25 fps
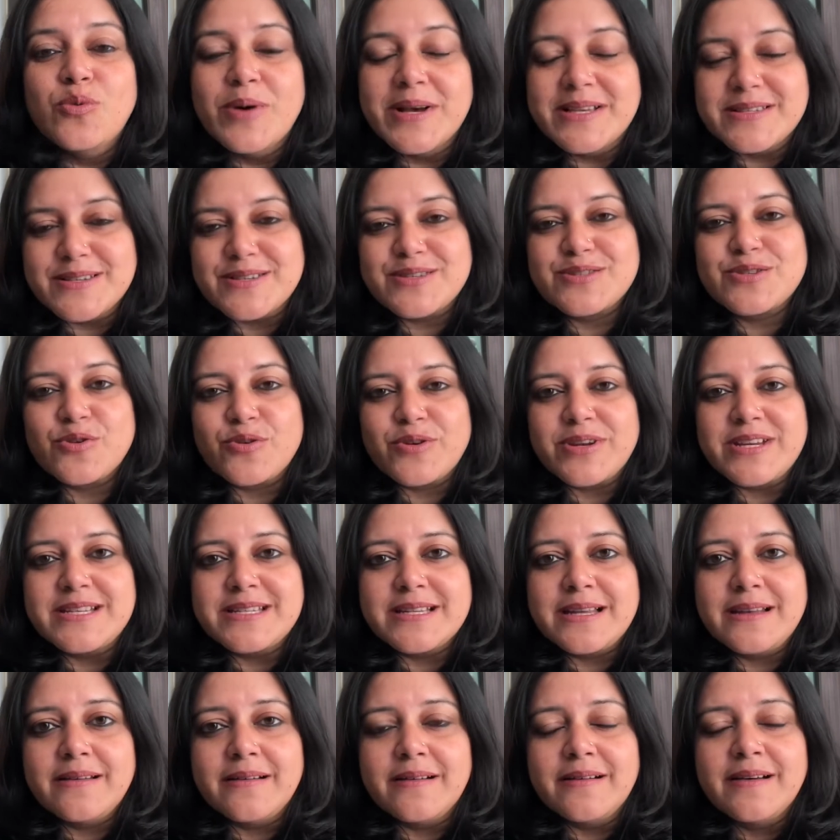as a
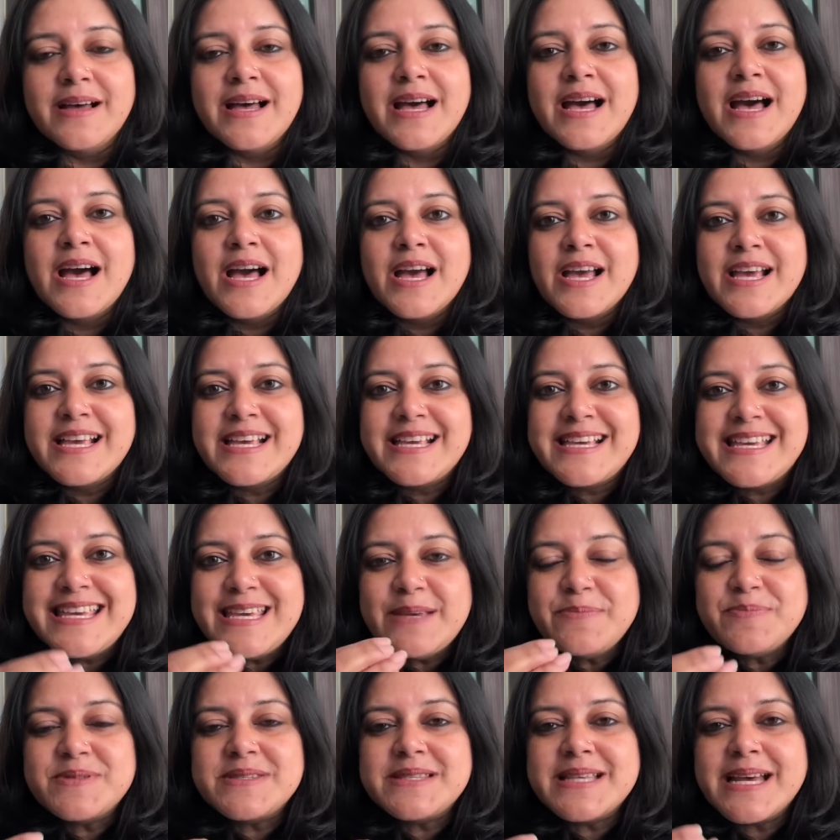storyteller
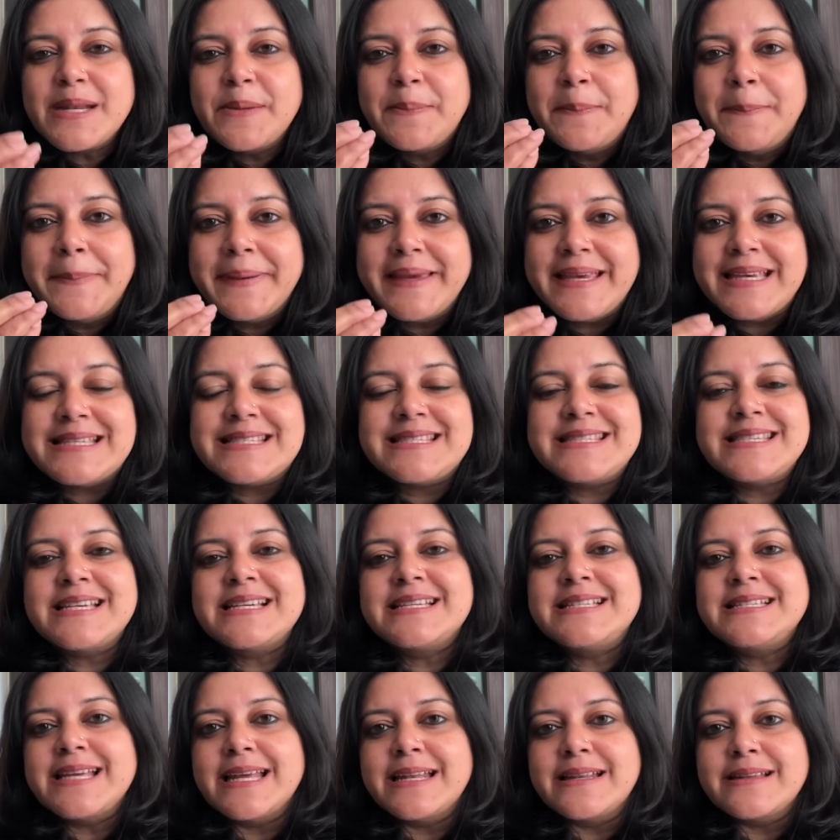keeps that
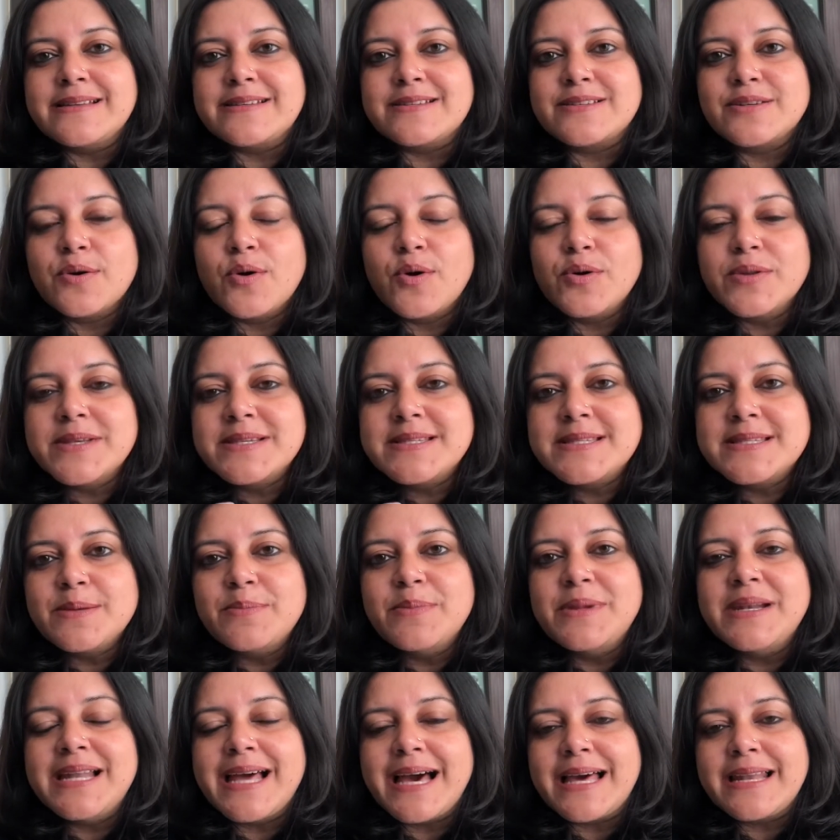basic tenet or the
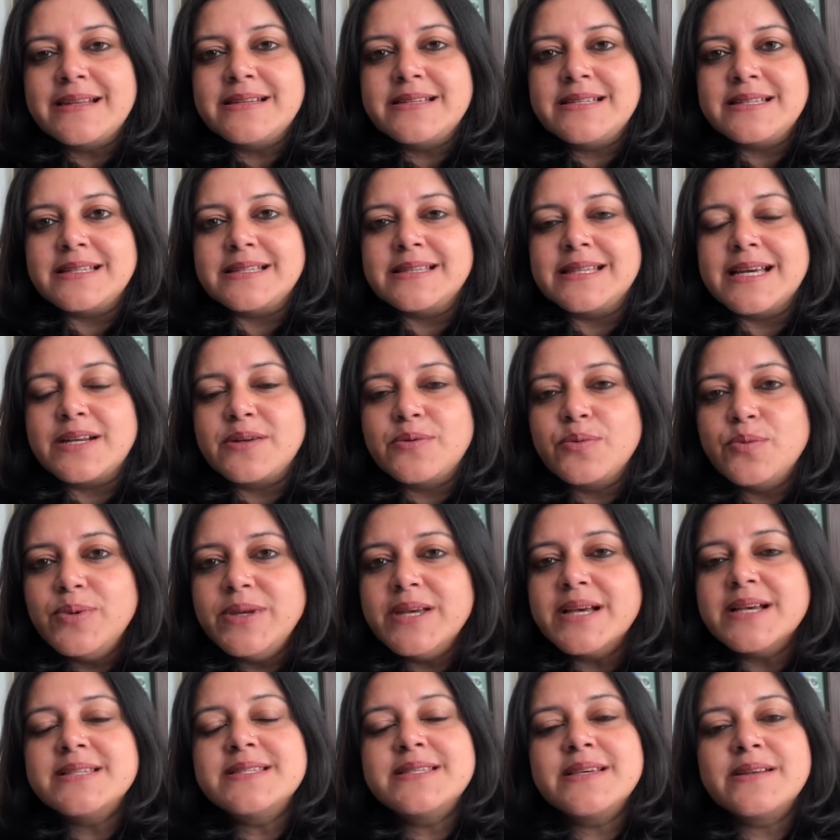similarity that
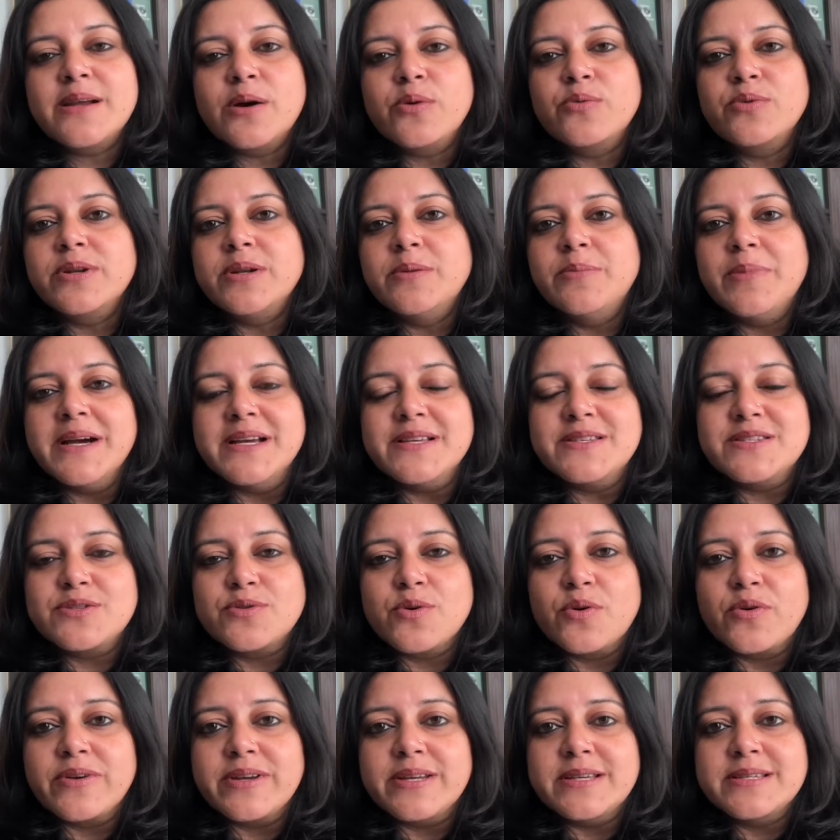we are surrounded by
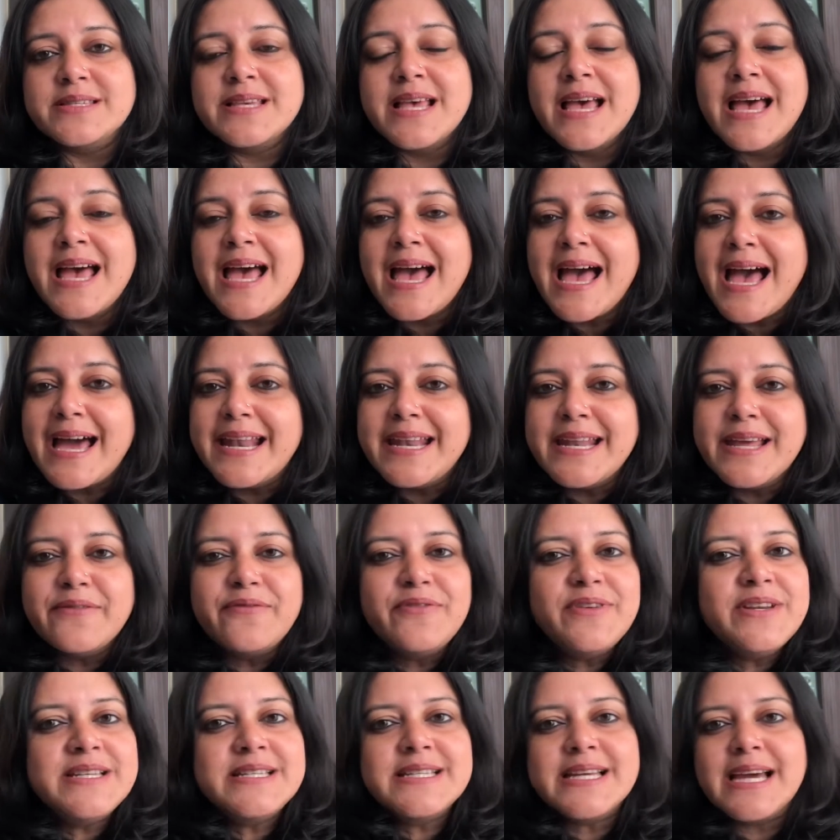stories, and
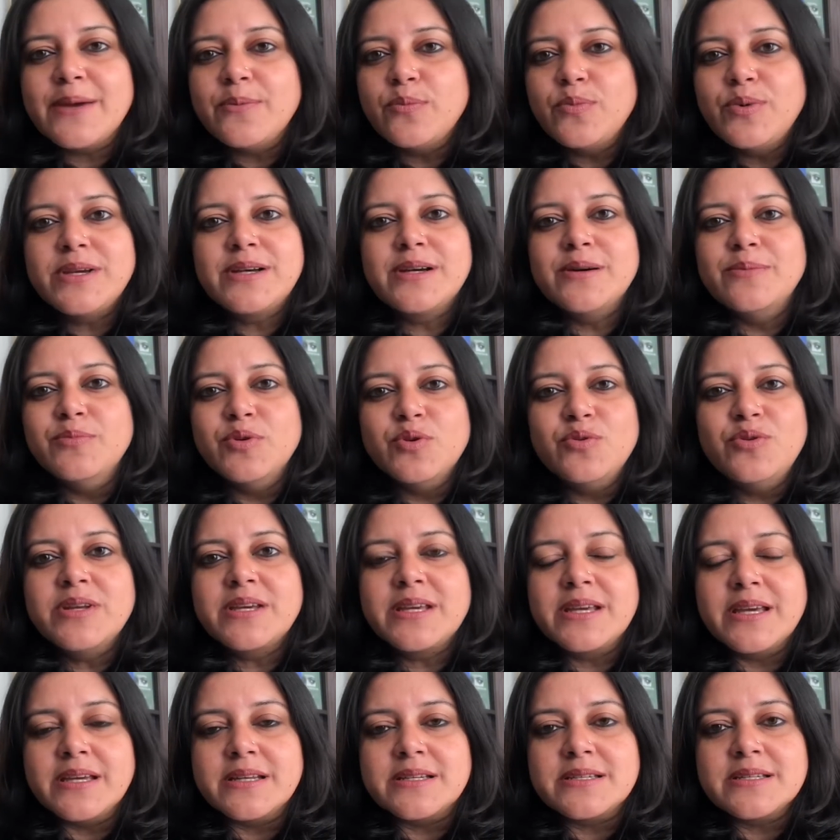every time we
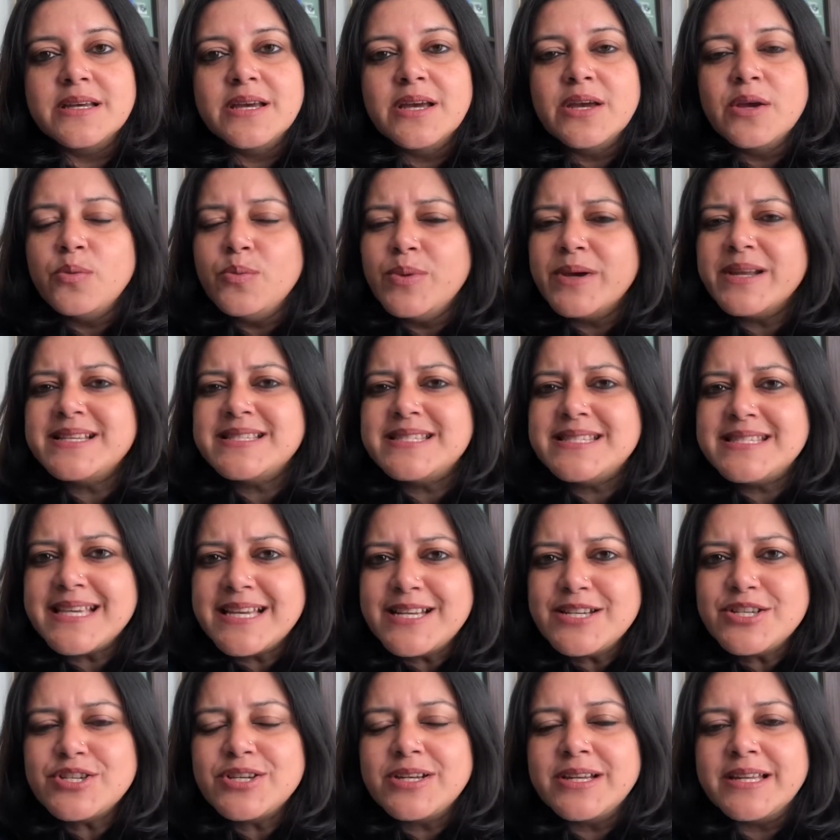communicate, we are
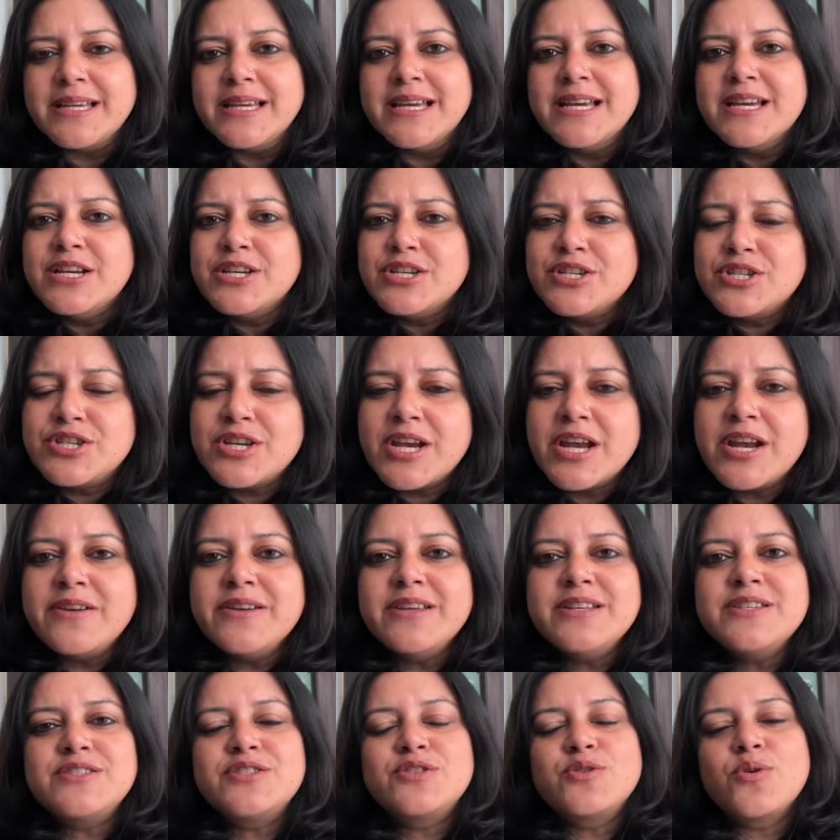essentially
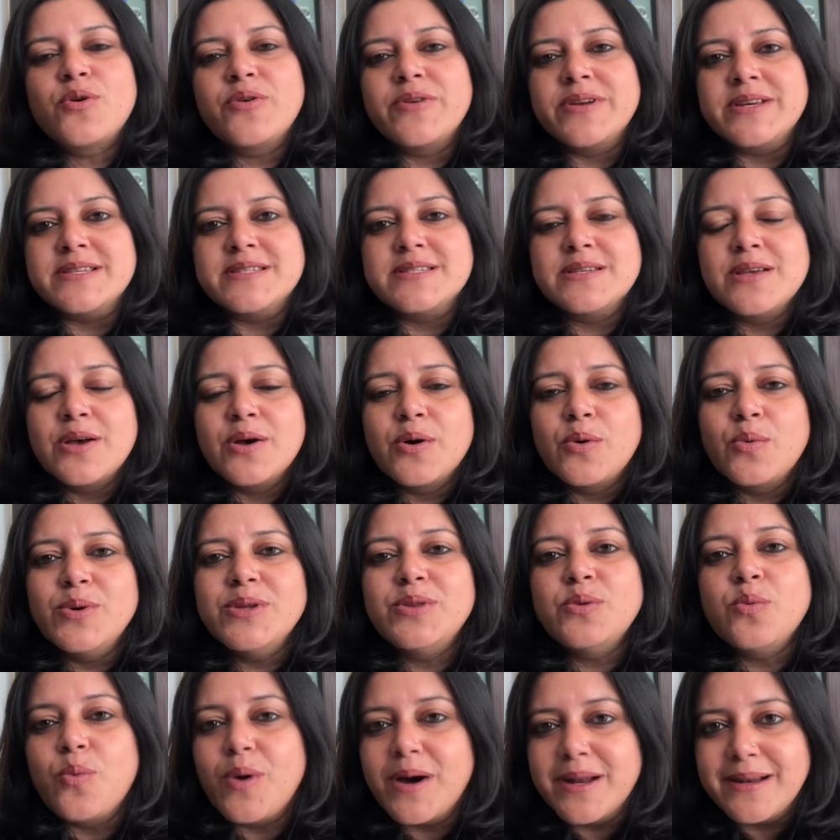sharing stories
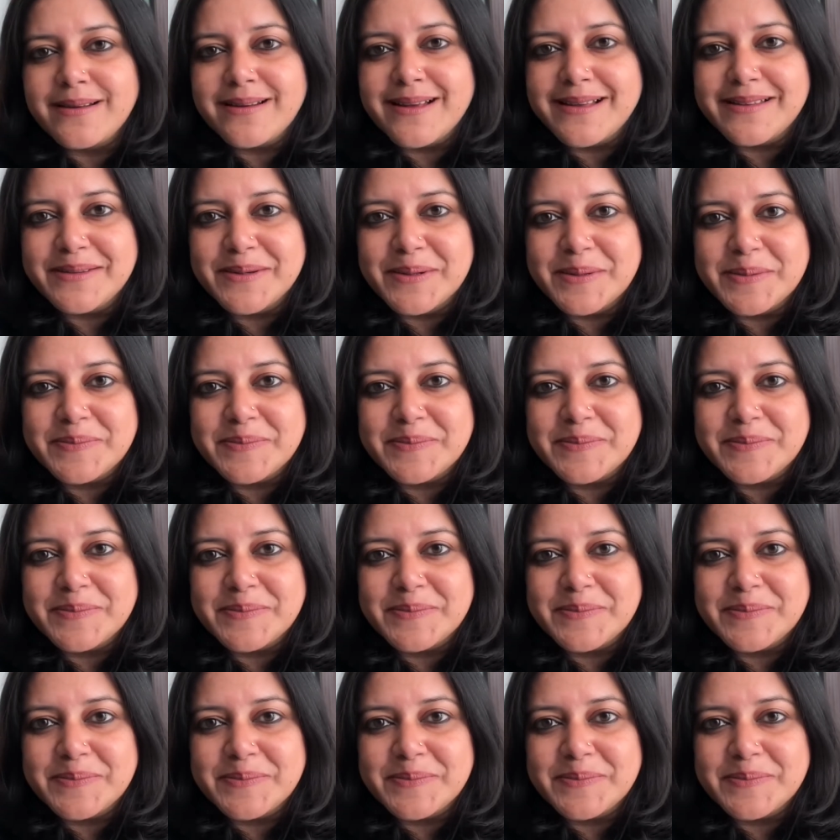with one another.